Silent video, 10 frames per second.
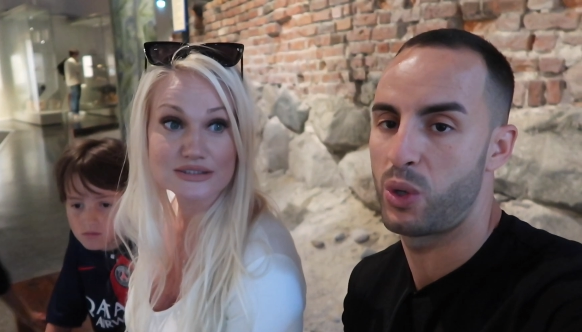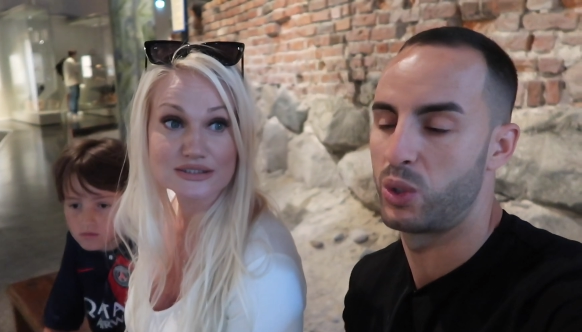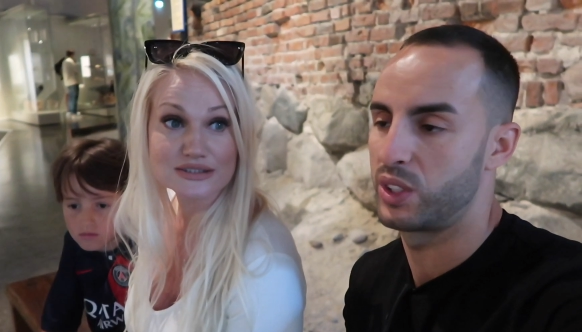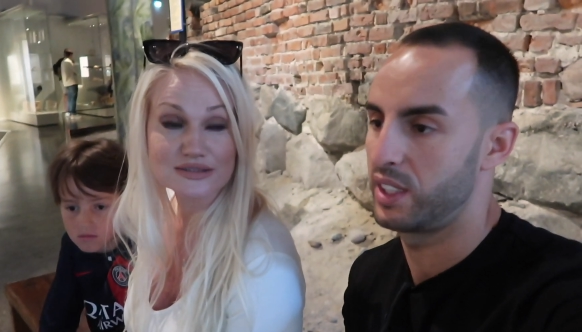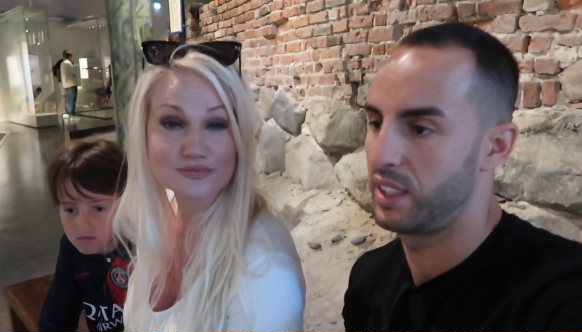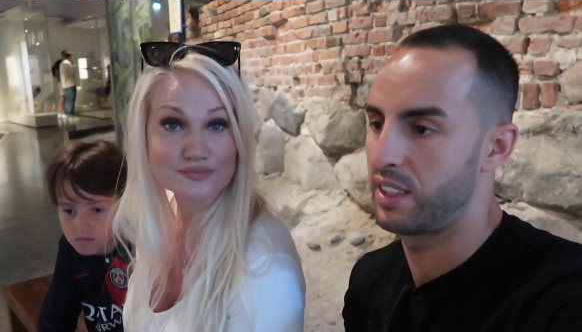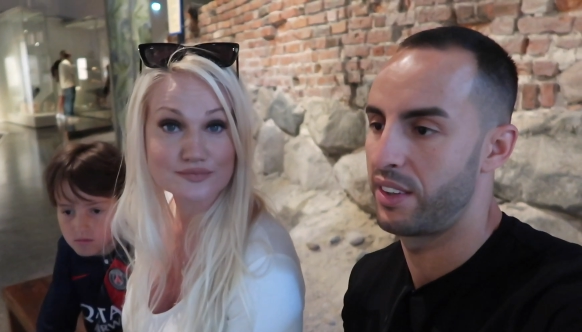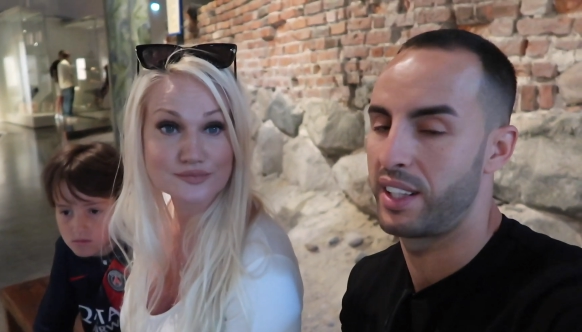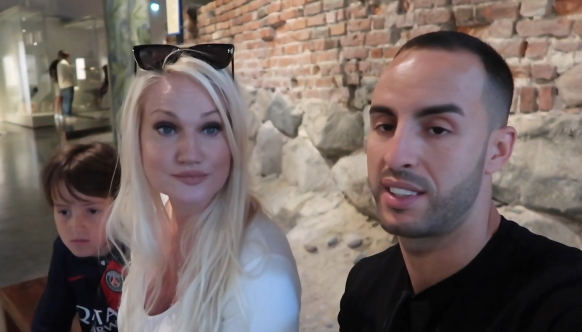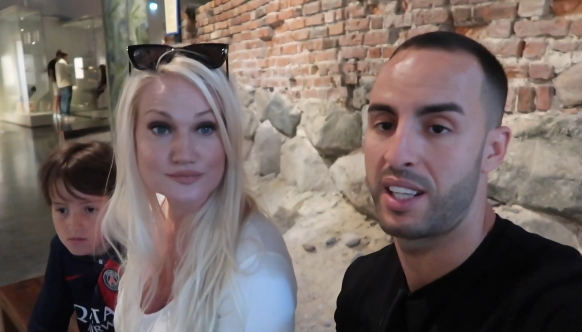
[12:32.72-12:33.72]
Speaker 1: course in
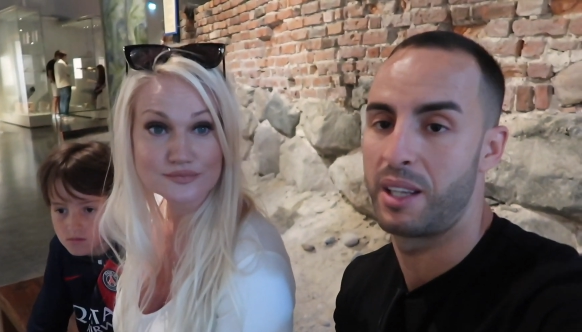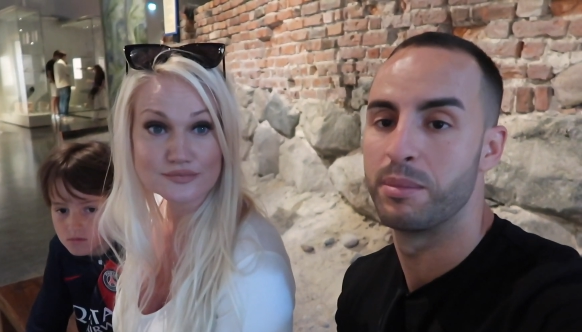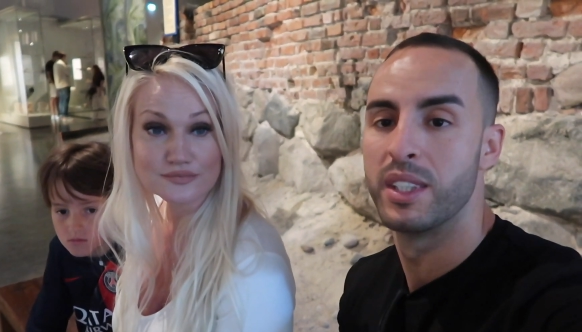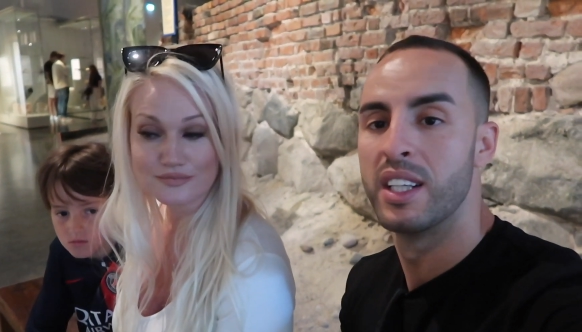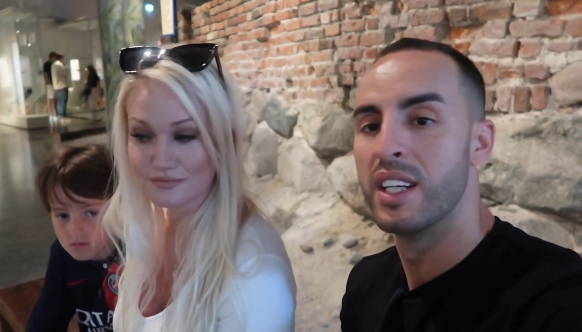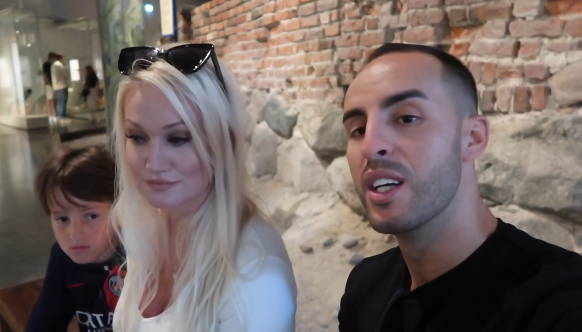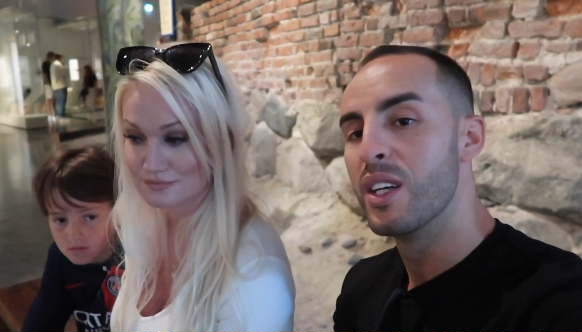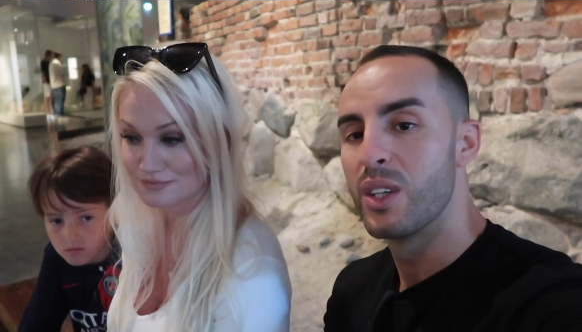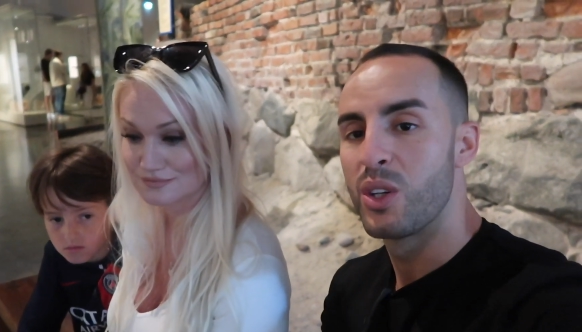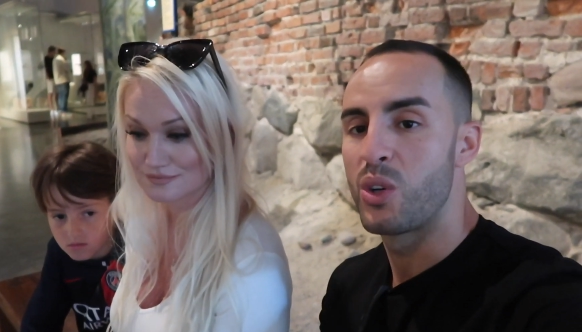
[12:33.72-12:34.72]
the nighttime.
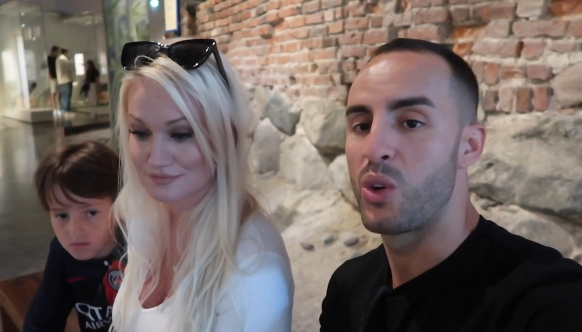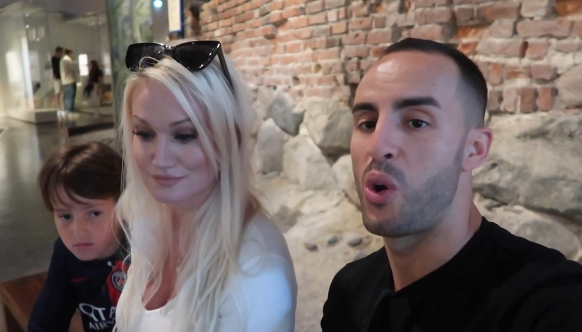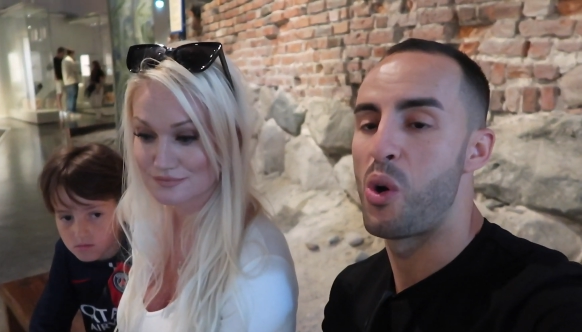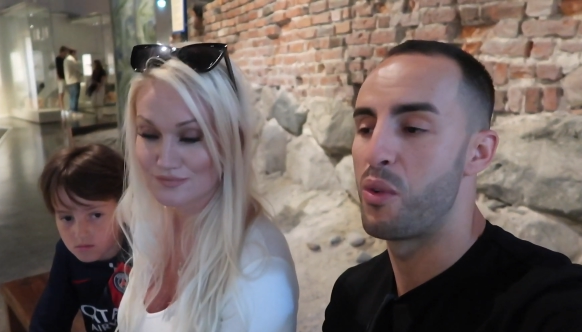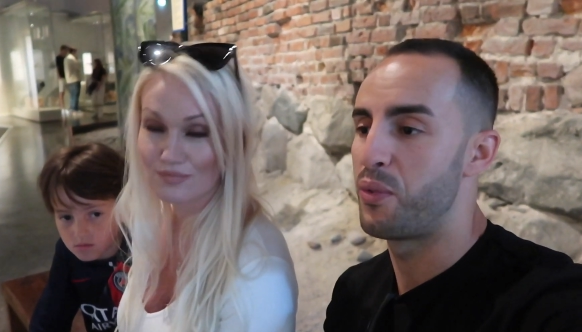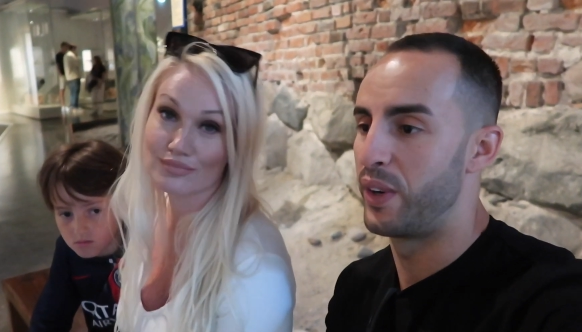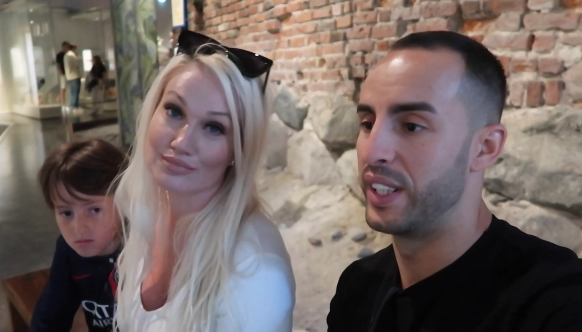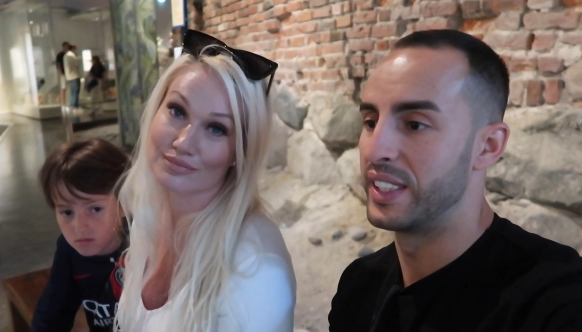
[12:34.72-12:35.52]
Go for